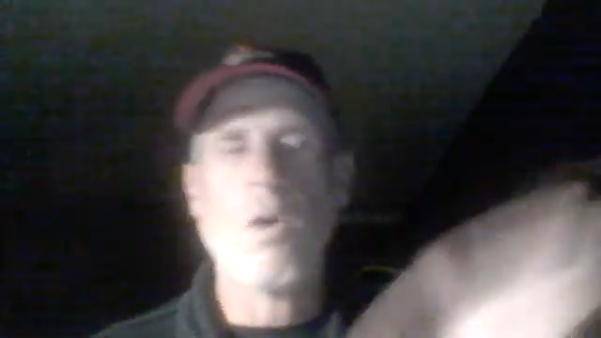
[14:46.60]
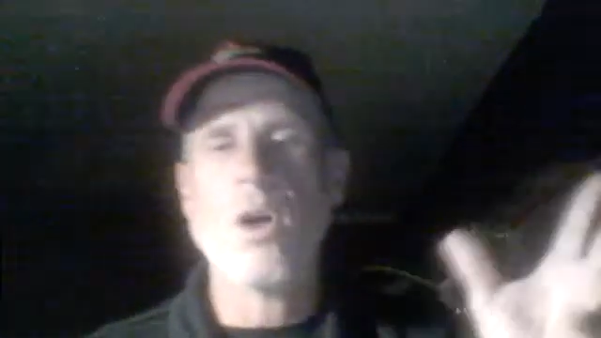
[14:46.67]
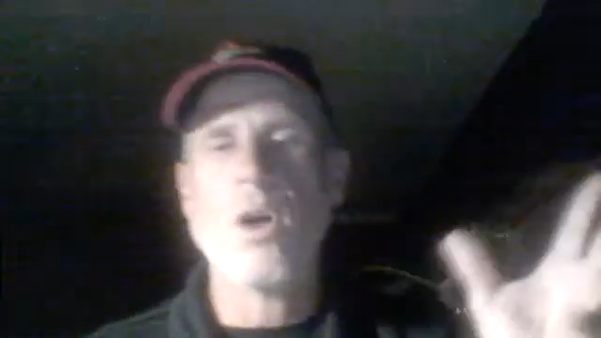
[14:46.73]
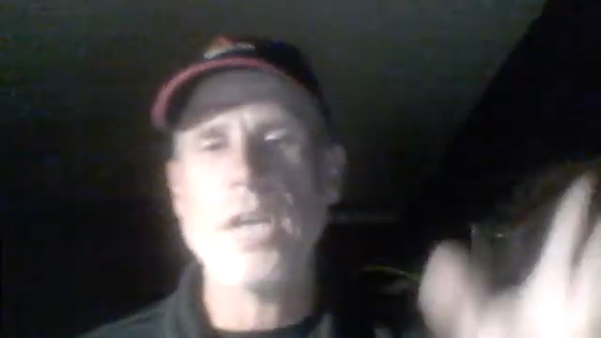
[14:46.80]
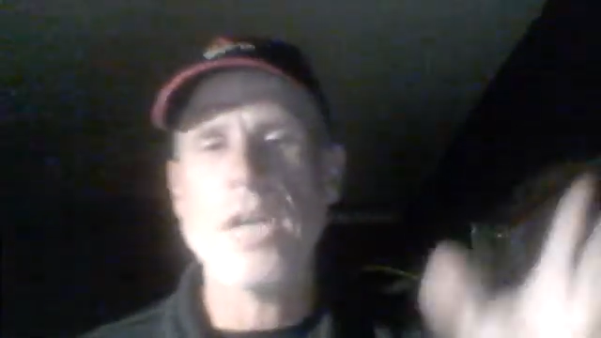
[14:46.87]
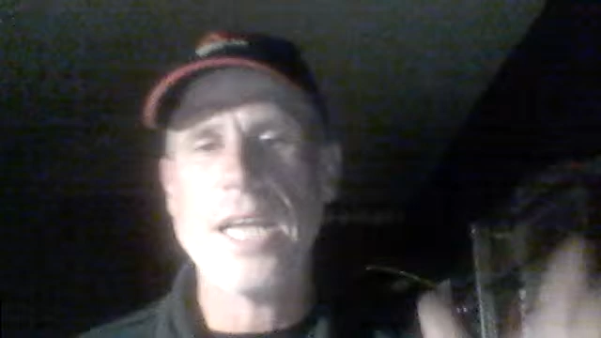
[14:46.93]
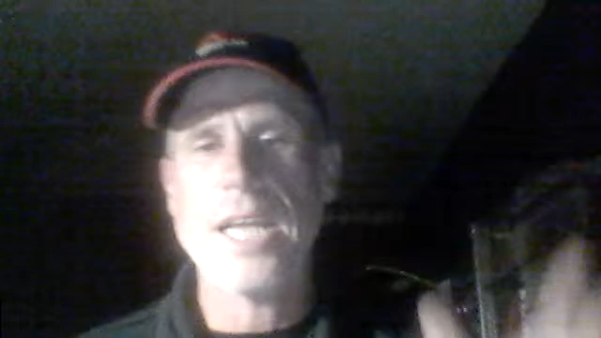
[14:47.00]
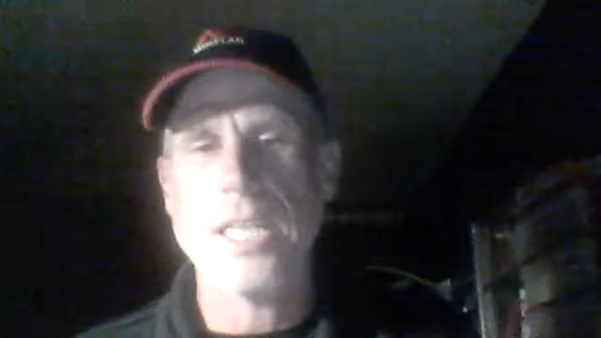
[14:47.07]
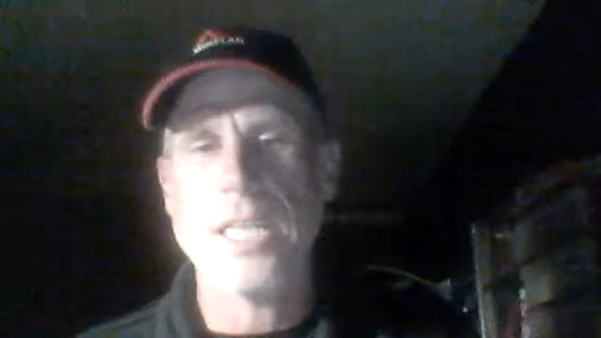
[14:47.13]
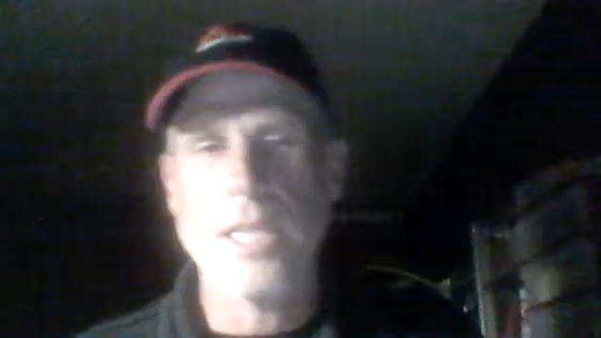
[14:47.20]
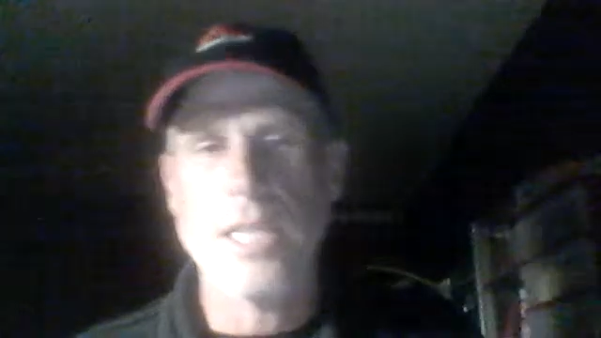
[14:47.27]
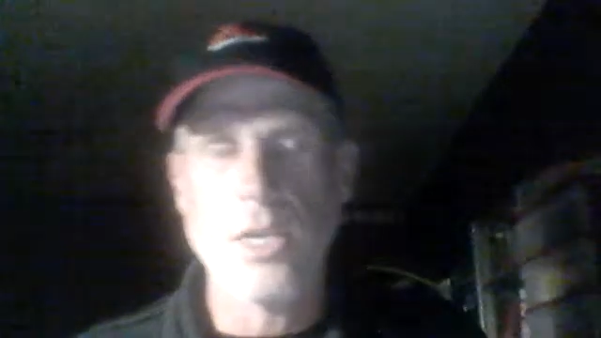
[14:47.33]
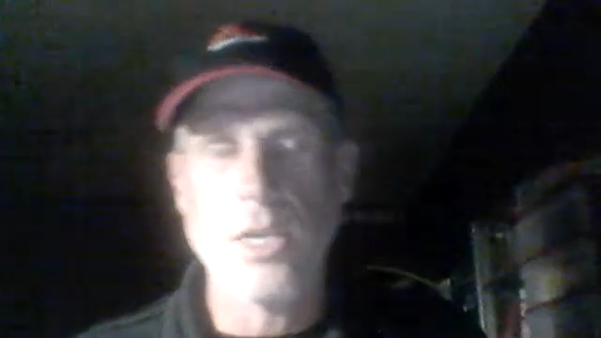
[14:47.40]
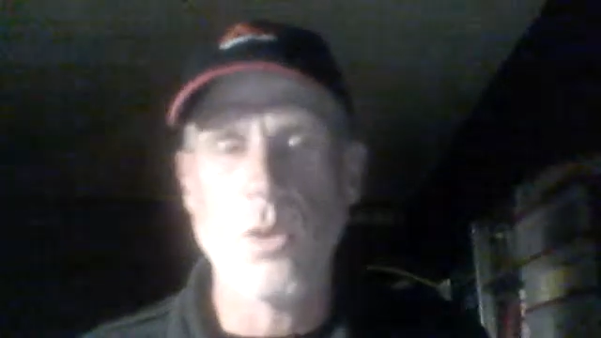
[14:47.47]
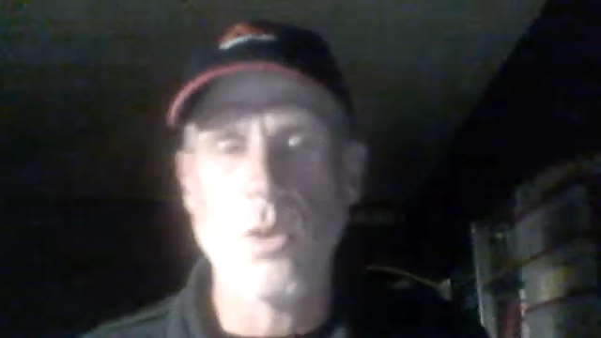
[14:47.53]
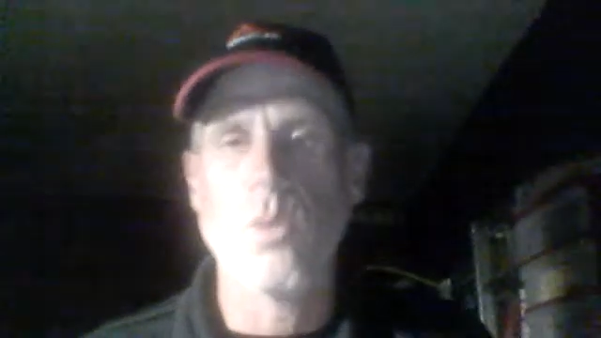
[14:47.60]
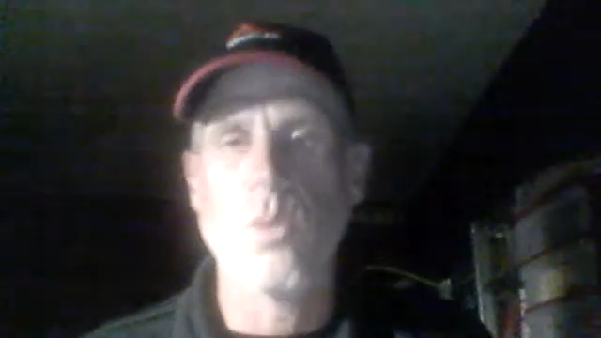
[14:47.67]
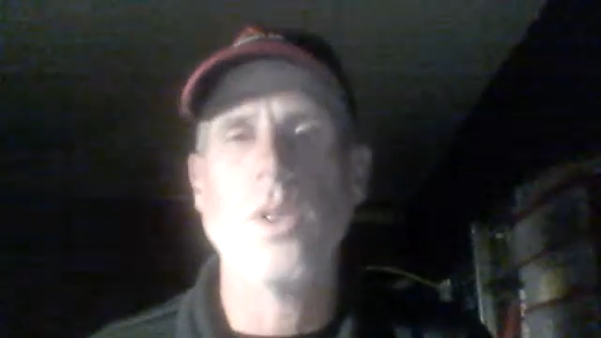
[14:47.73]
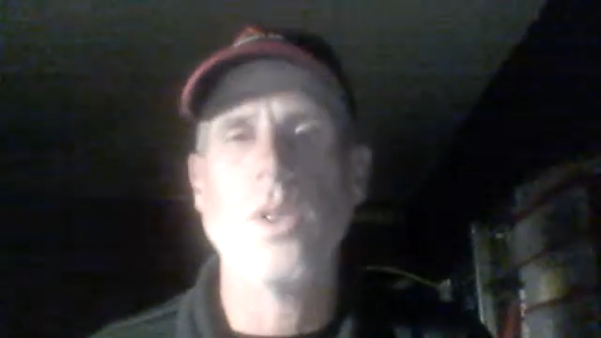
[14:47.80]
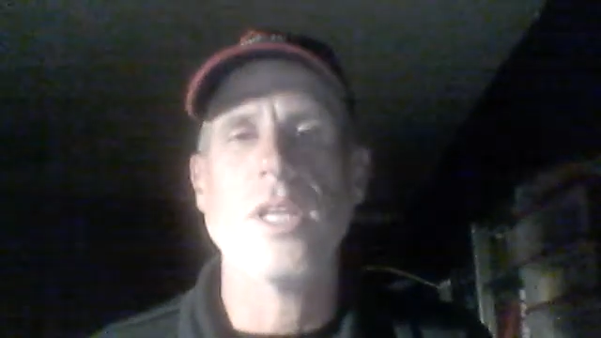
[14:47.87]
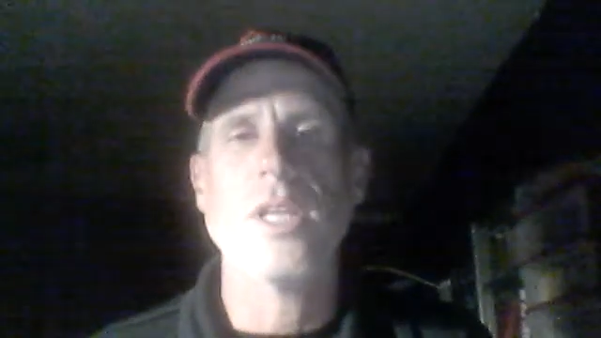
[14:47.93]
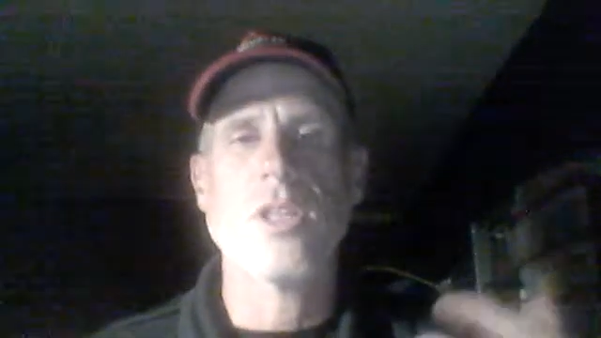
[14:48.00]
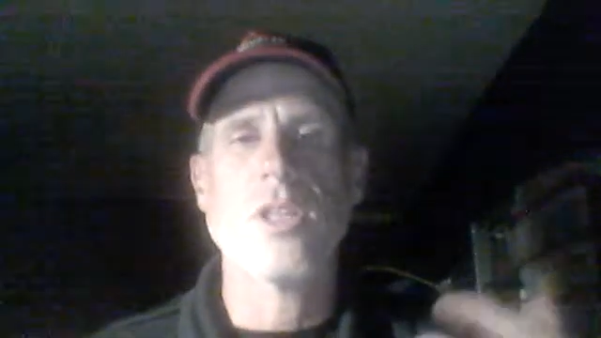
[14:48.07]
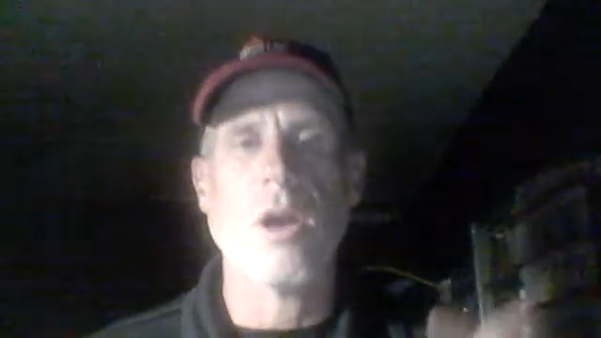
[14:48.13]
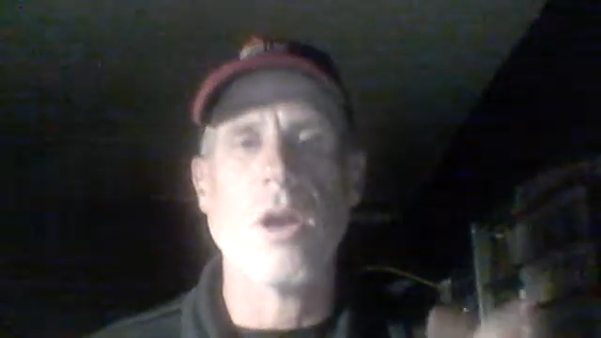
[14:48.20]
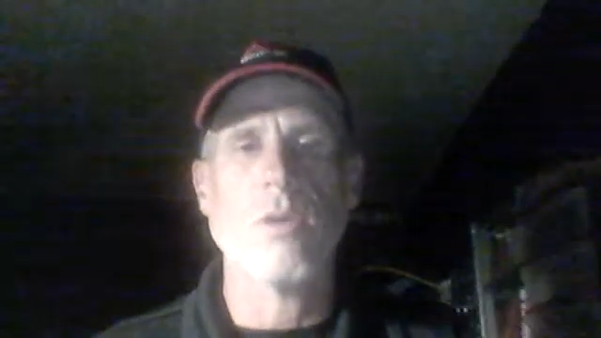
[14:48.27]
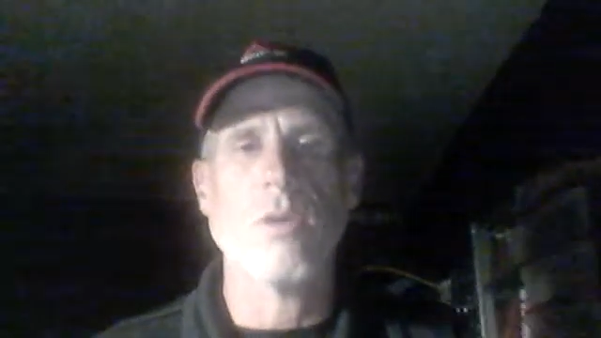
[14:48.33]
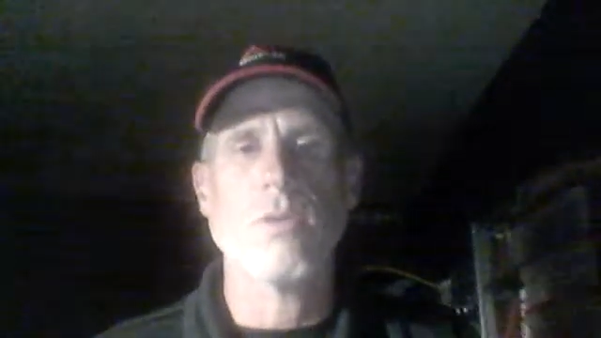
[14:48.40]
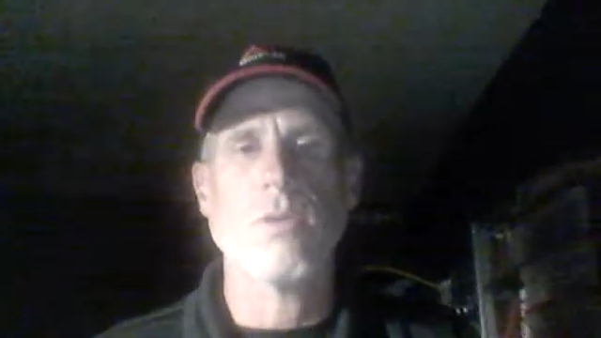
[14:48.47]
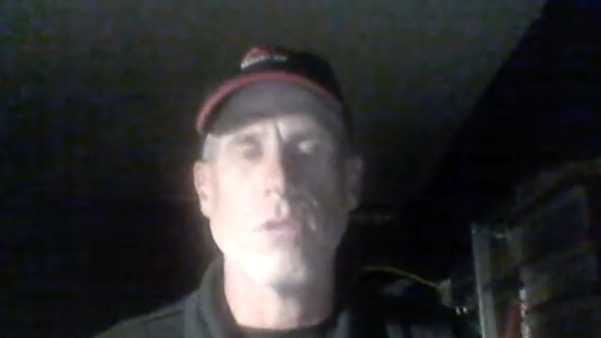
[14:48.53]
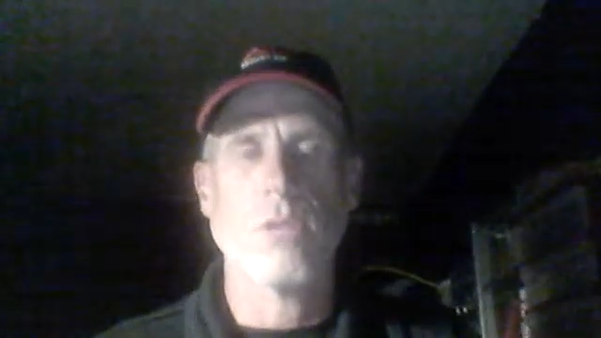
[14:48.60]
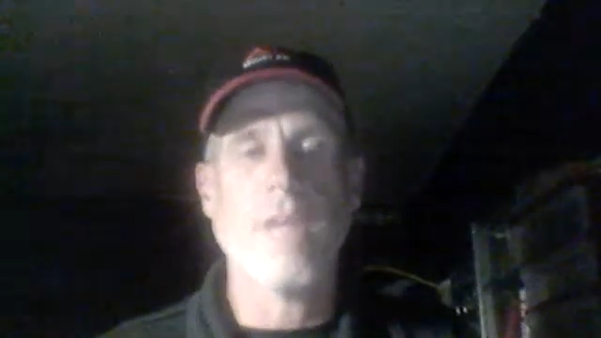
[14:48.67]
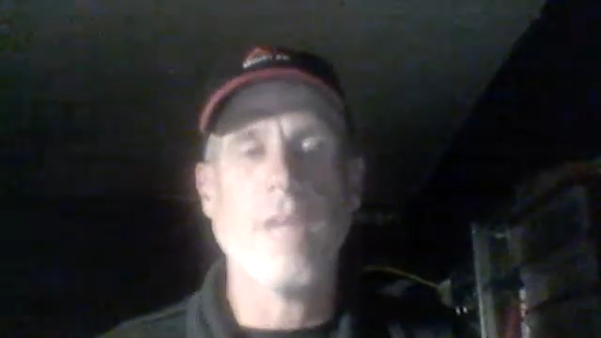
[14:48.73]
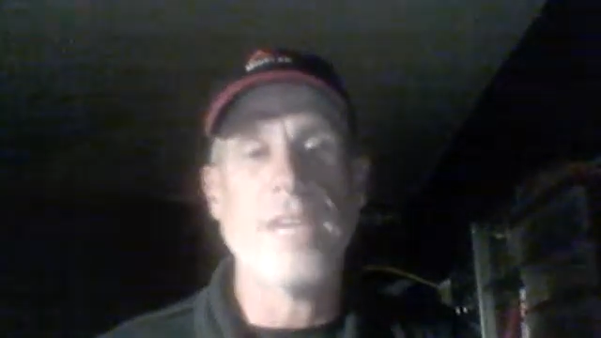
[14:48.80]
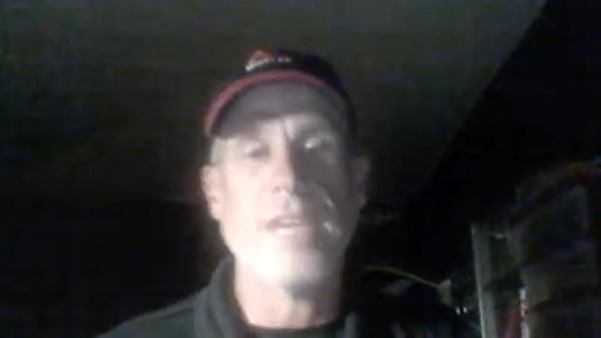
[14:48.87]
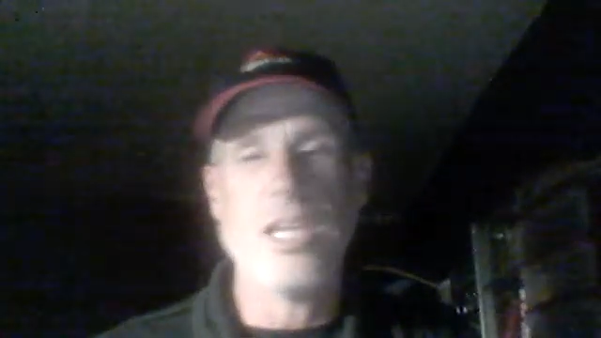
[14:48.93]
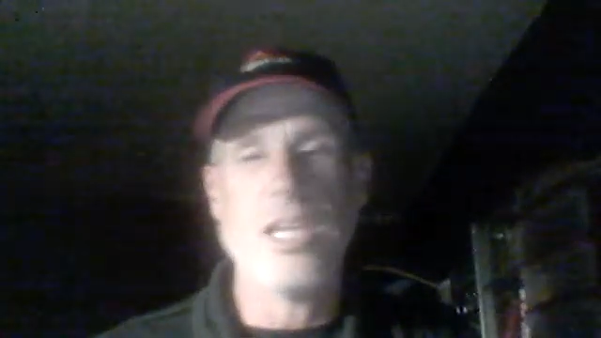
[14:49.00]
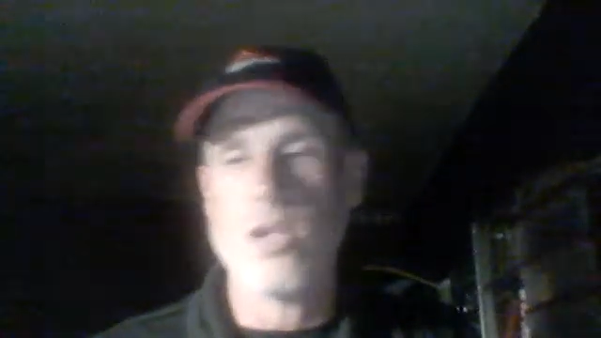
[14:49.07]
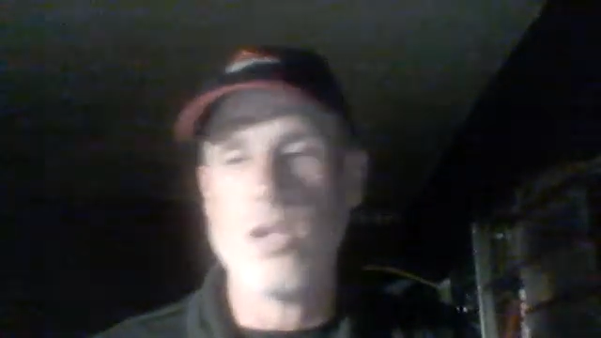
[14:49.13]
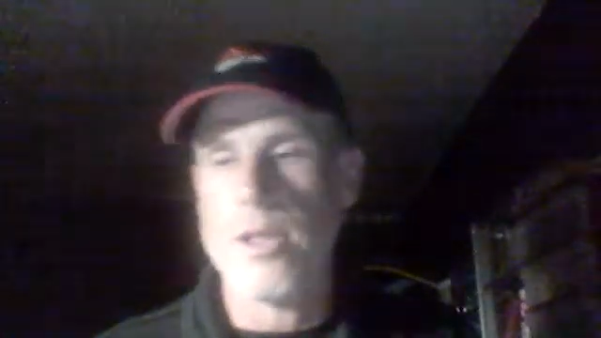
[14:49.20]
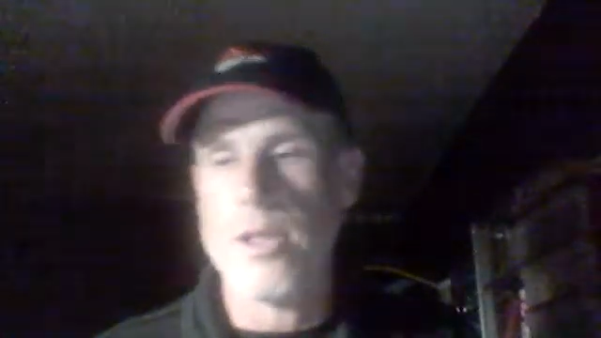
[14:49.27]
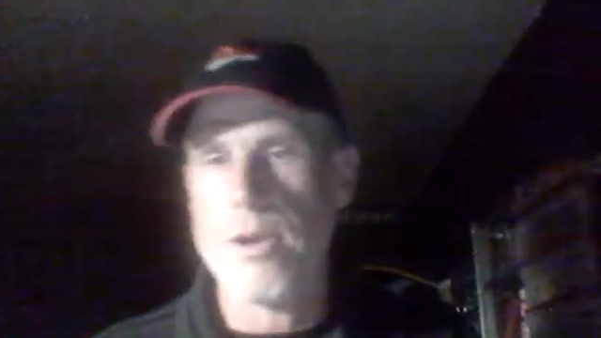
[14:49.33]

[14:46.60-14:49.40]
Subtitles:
all connected, then you'll really start loving each other.